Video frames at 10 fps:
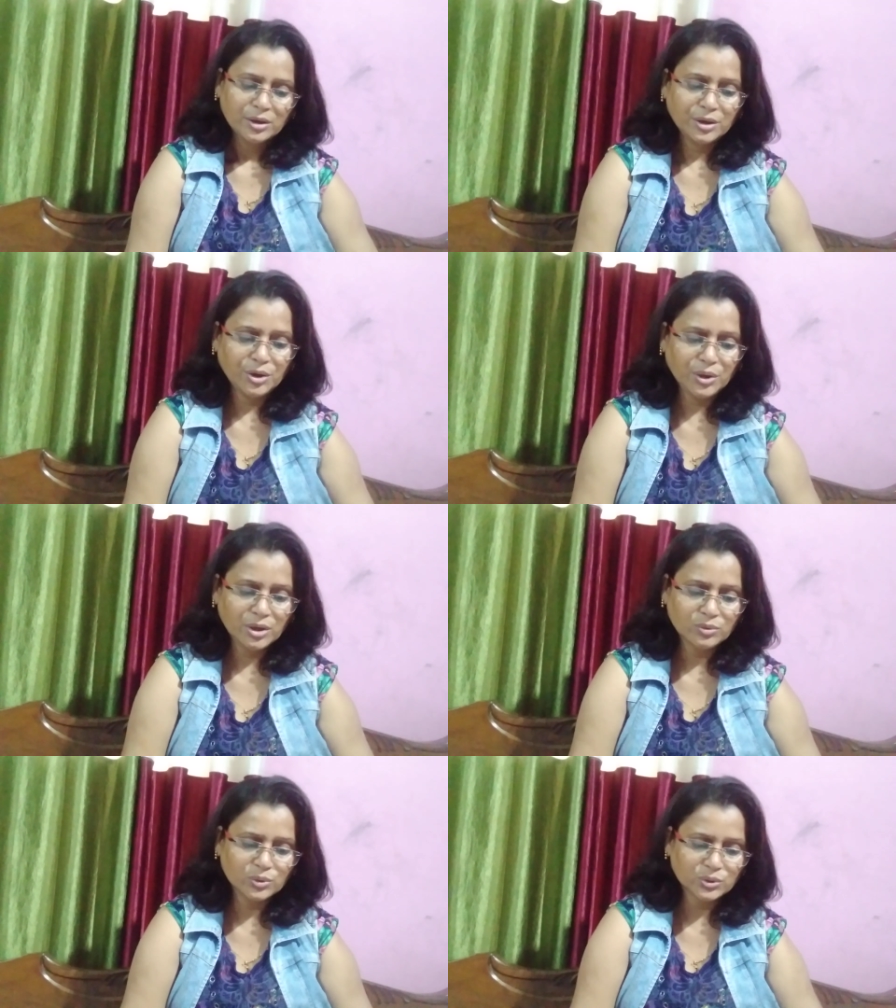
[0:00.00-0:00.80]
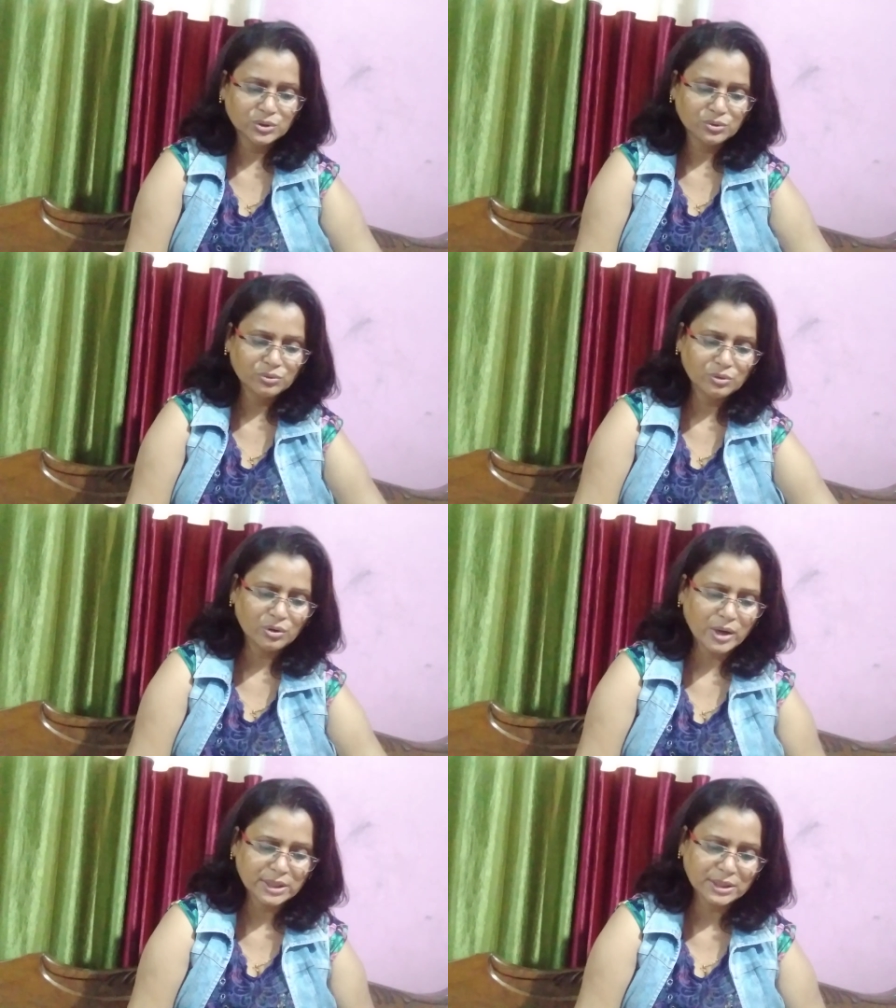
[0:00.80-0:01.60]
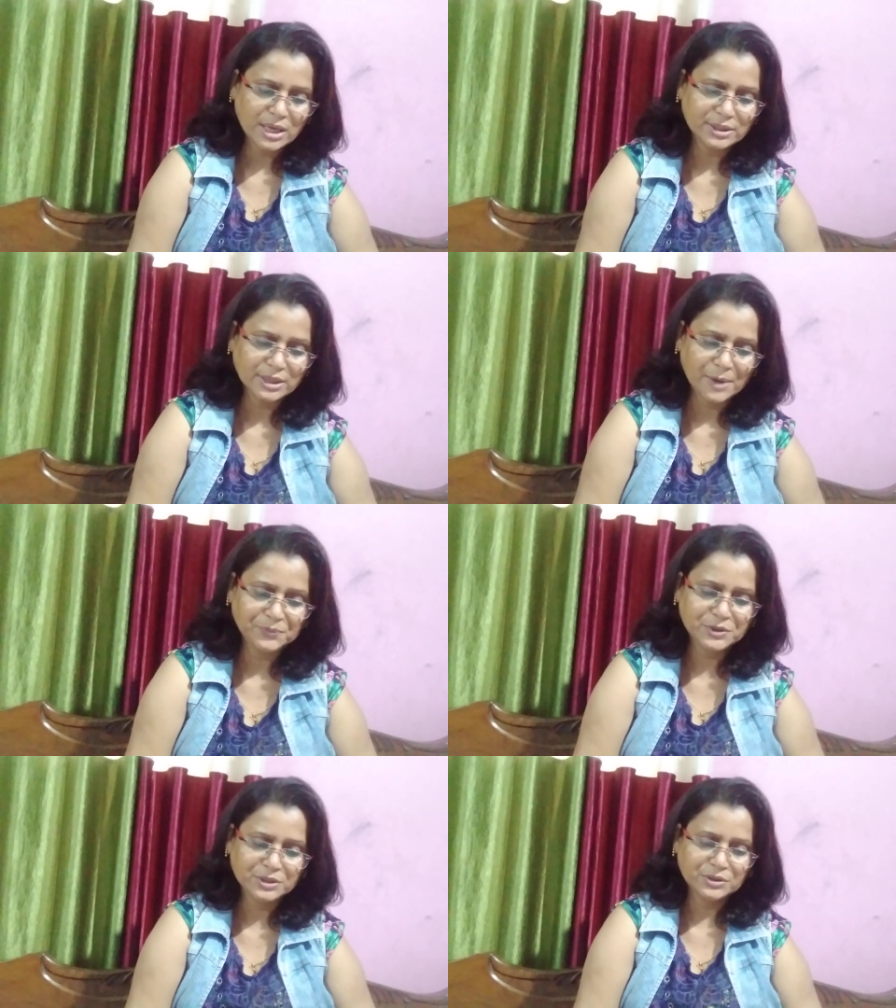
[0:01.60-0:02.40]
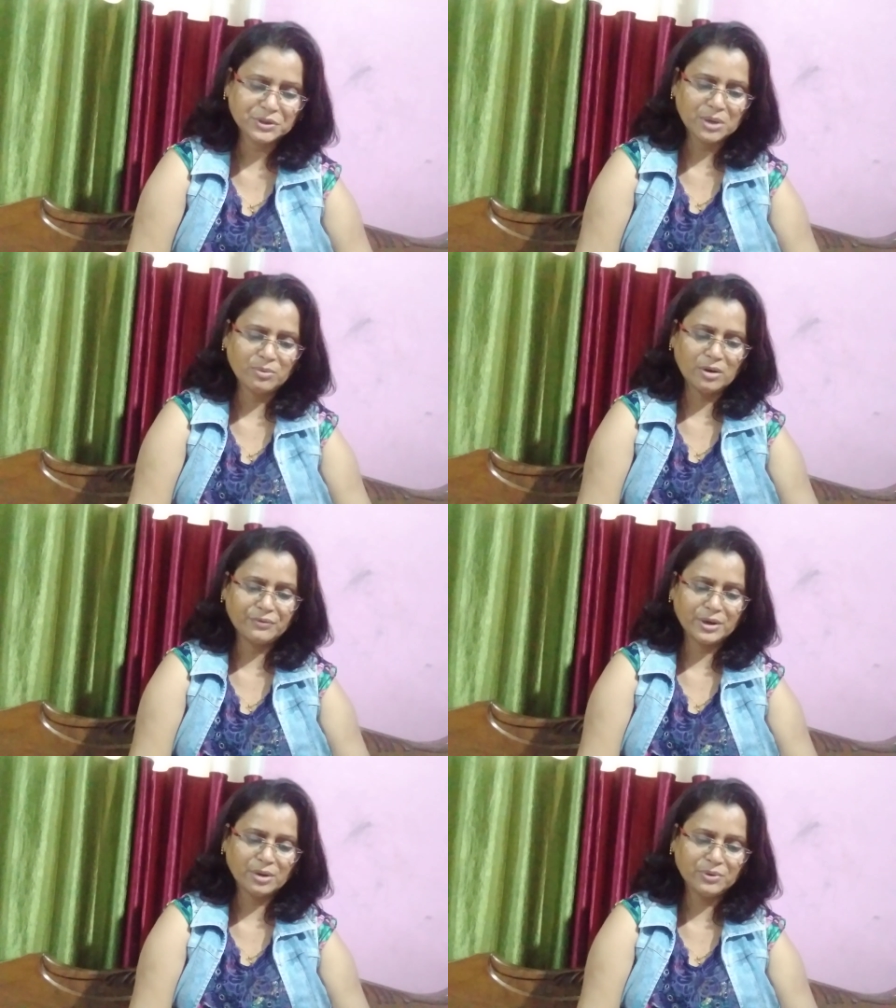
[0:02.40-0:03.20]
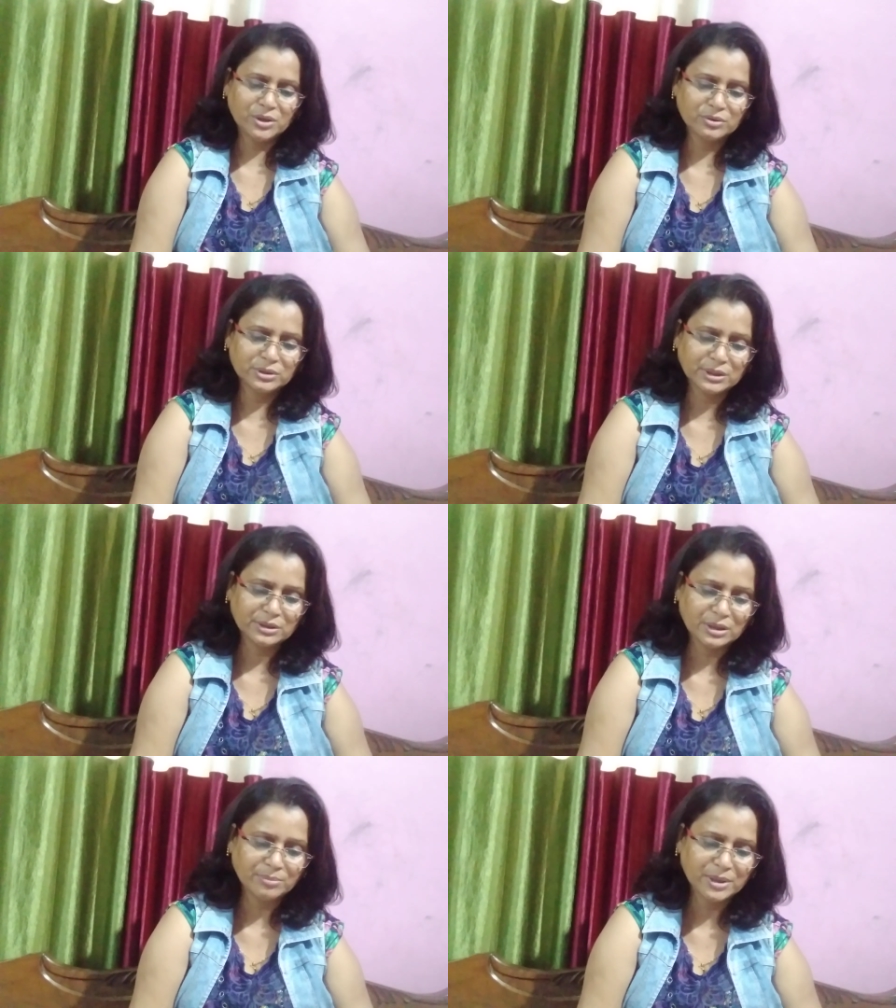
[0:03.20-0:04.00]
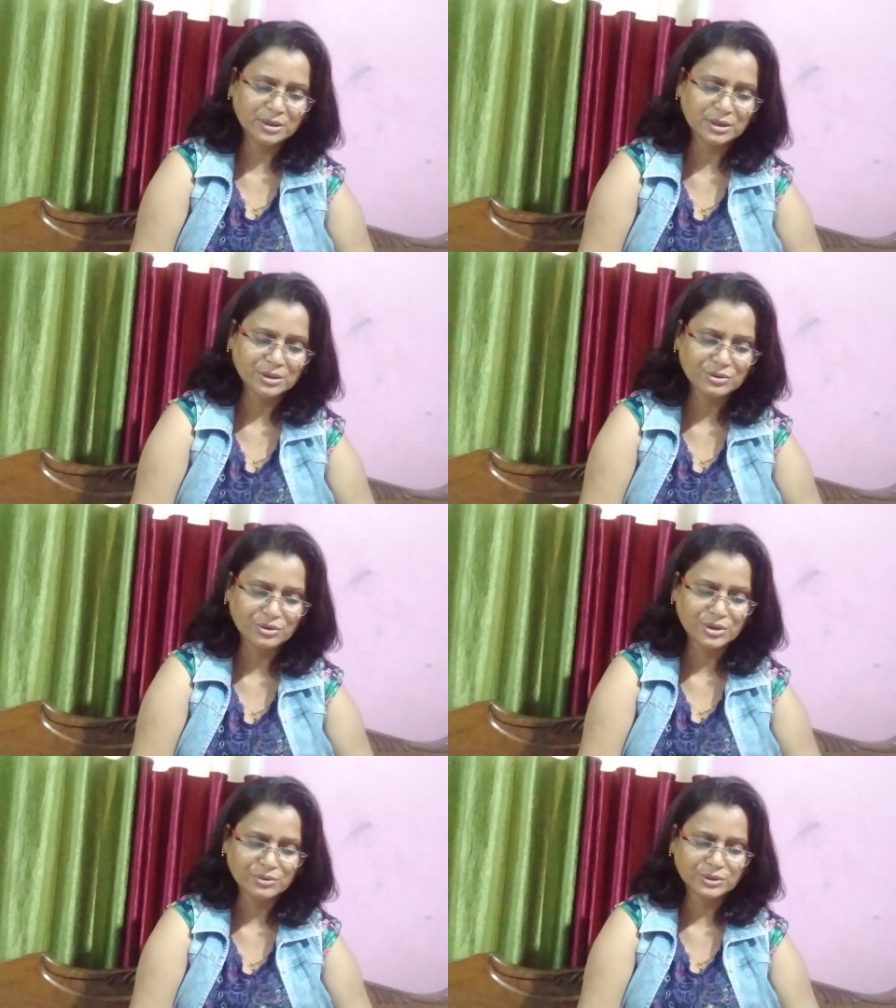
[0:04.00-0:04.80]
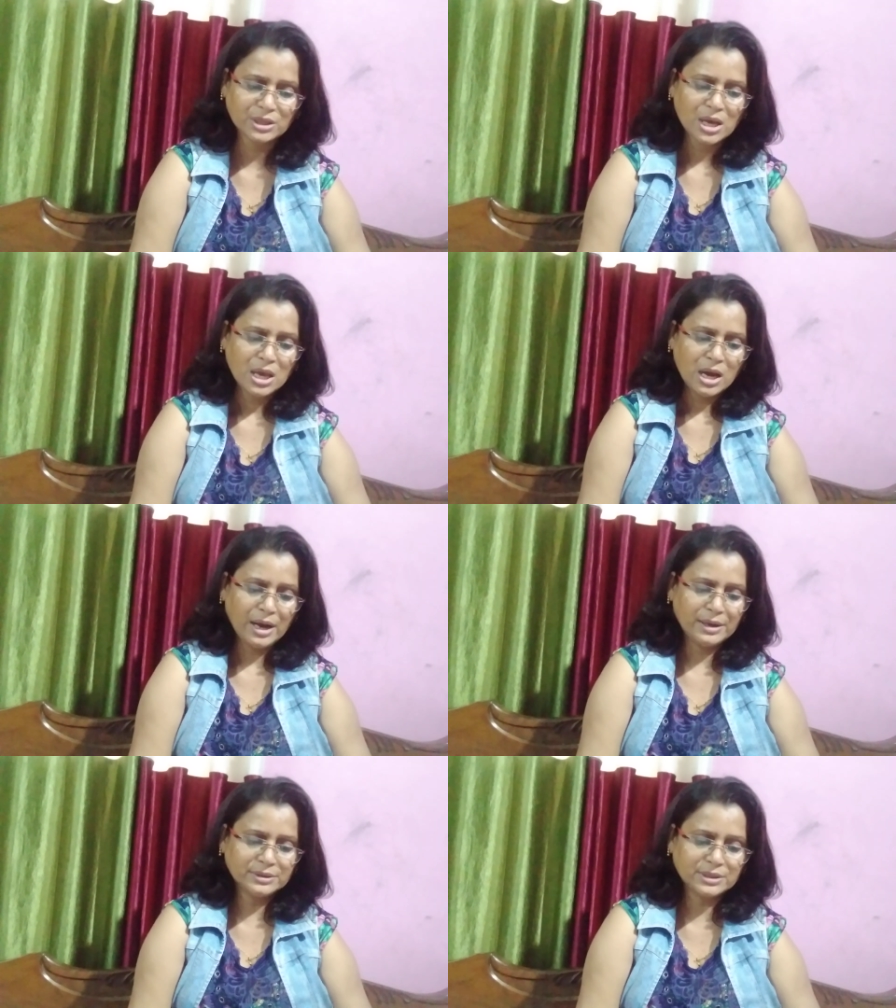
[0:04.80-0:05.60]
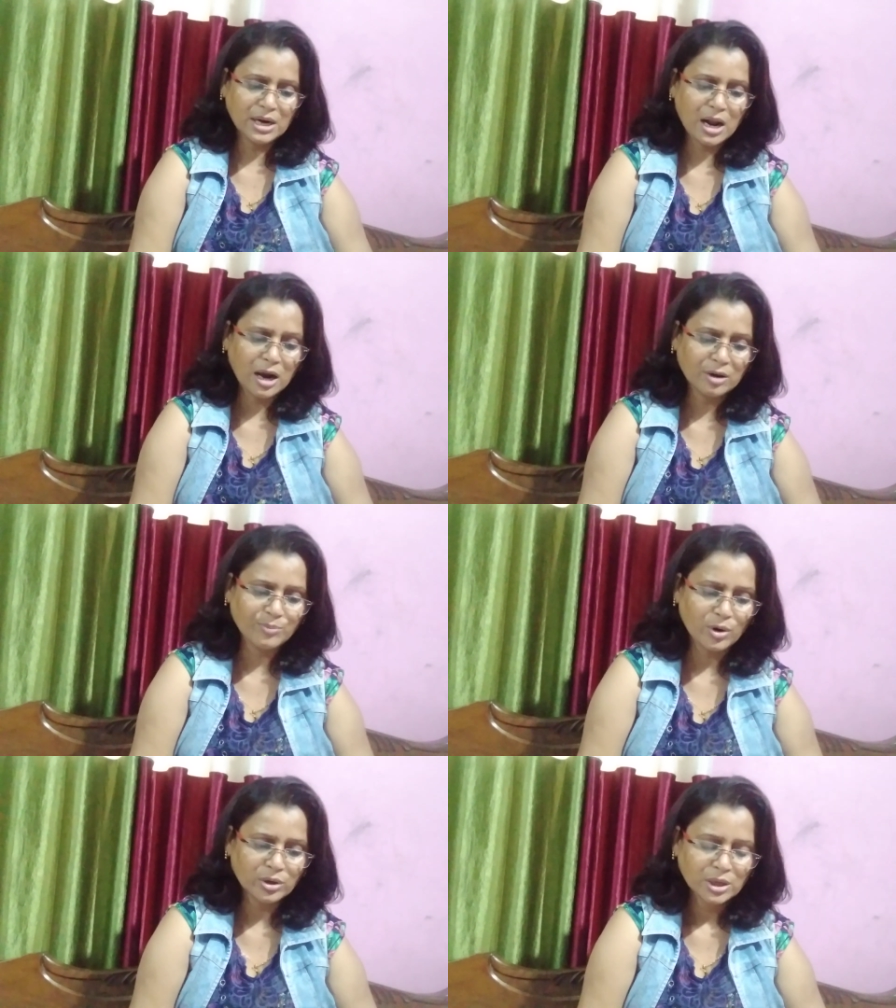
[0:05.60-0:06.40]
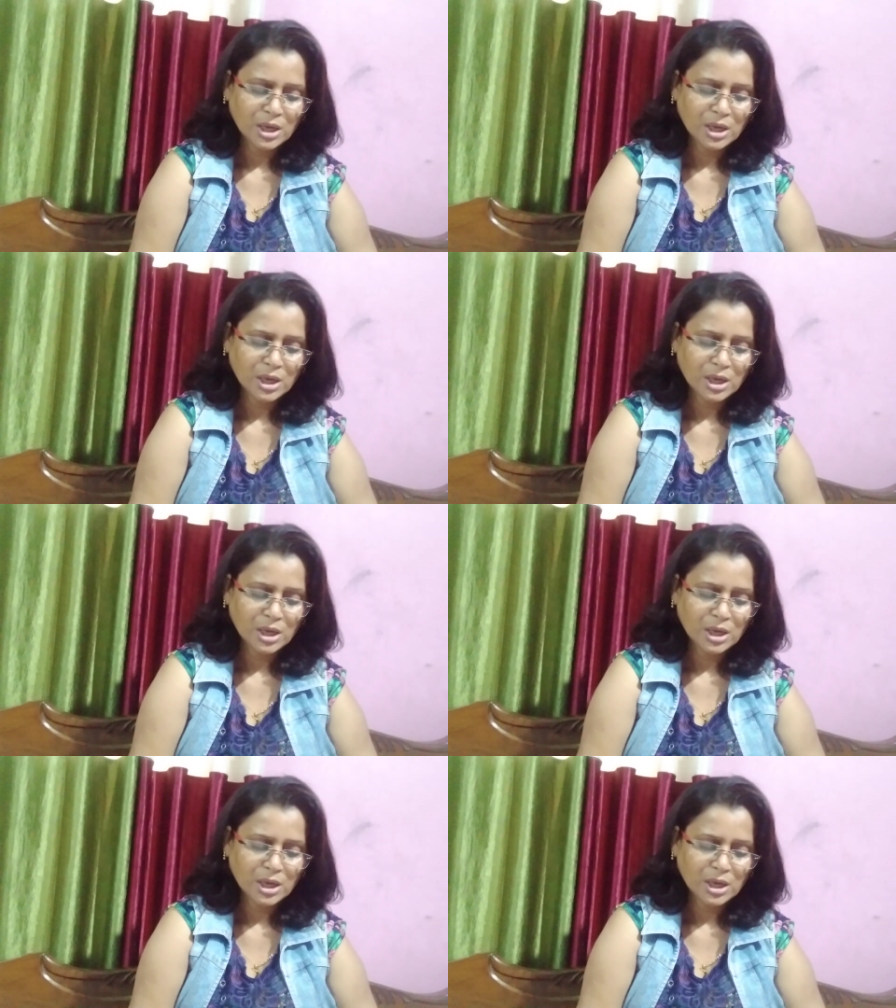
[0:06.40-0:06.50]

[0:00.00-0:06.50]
During whose rule was the Japt system of revenue settlement introduced? Answer Akbar.